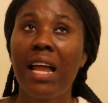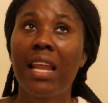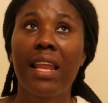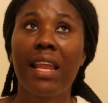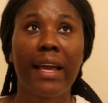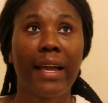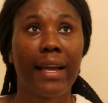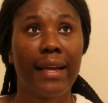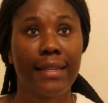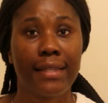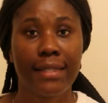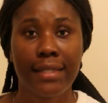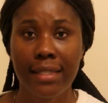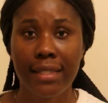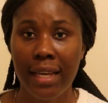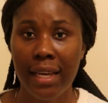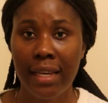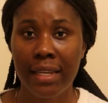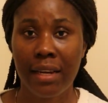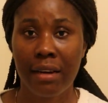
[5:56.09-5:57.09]
Like I
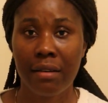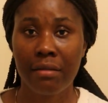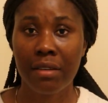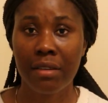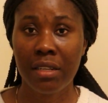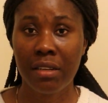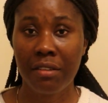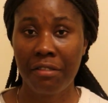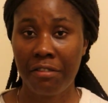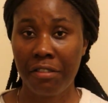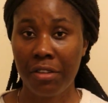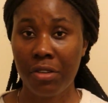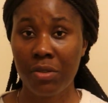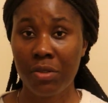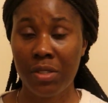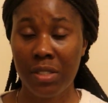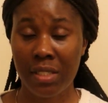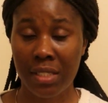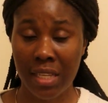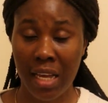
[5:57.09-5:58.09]
said, I really feel
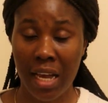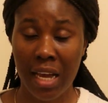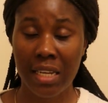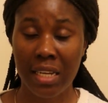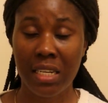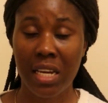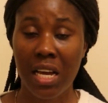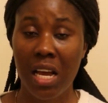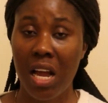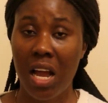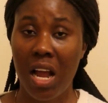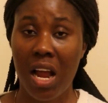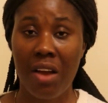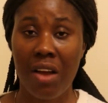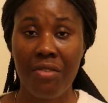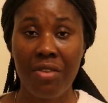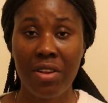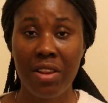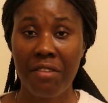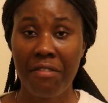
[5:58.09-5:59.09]
sad. I
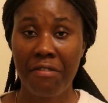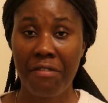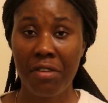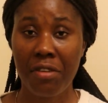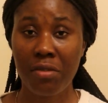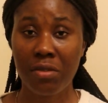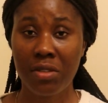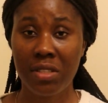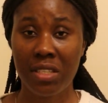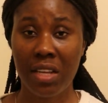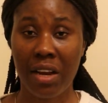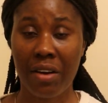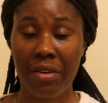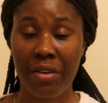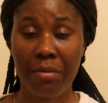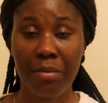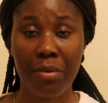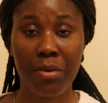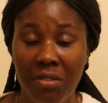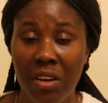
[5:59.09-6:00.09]
really feel
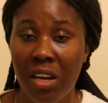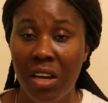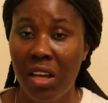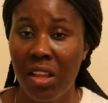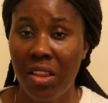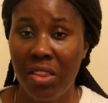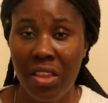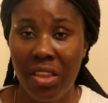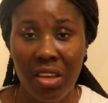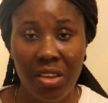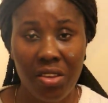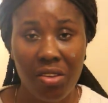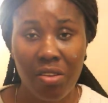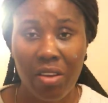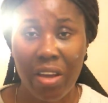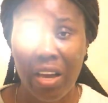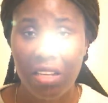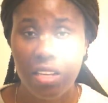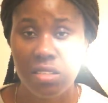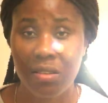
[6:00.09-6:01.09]
terrible. Thank you
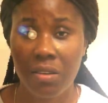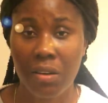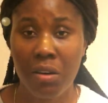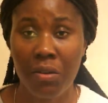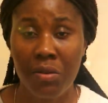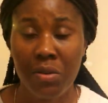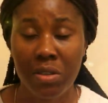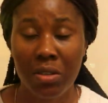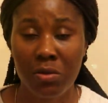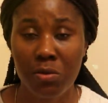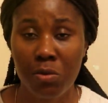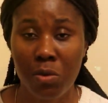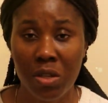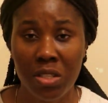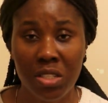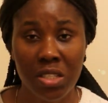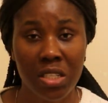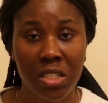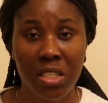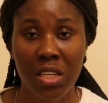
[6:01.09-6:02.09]
guys for always
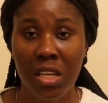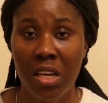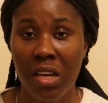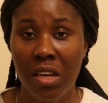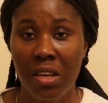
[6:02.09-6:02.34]
watching.